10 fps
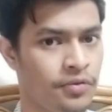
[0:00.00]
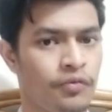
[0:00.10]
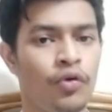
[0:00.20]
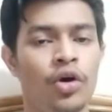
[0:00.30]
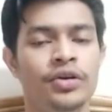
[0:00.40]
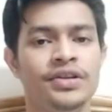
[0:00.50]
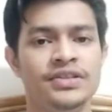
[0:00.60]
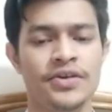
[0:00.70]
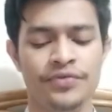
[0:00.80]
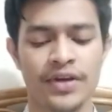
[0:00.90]
for the
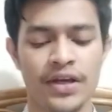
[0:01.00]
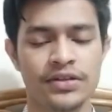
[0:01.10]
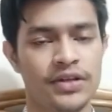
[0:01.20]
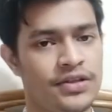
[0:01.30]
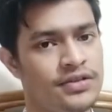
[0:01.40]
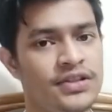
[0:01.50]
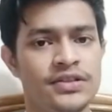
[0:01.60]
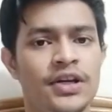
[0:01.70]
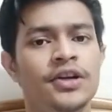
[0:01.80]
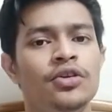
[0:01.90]
safe case just
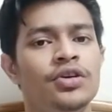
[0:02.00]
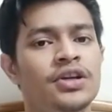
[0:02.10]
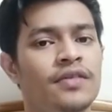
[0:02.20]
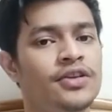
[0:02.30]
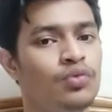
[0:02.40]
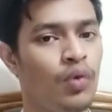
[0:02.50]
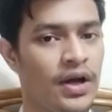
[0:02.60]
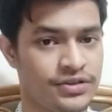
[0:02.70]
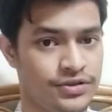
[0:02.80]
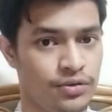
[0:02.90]
restart your device
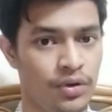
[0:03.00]
once.